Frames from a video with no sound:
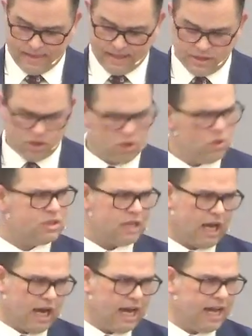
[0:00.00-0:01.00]
too
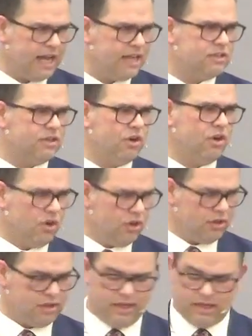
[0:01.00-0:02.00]
tied to
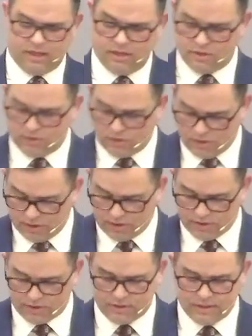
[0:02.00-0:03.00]
earthly
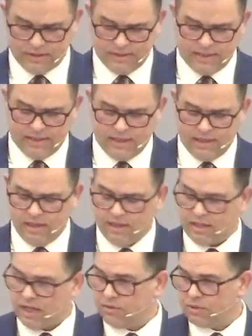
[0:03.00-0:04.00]
concerns
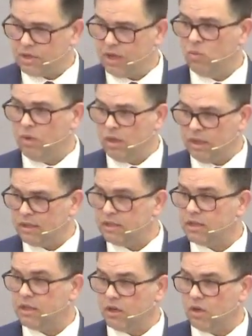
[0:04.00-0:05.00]
that he was unwilling to
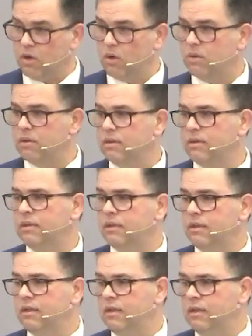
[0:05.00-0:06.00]
go
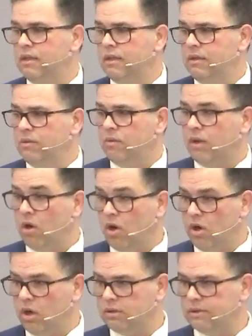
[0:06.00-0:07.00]
when called.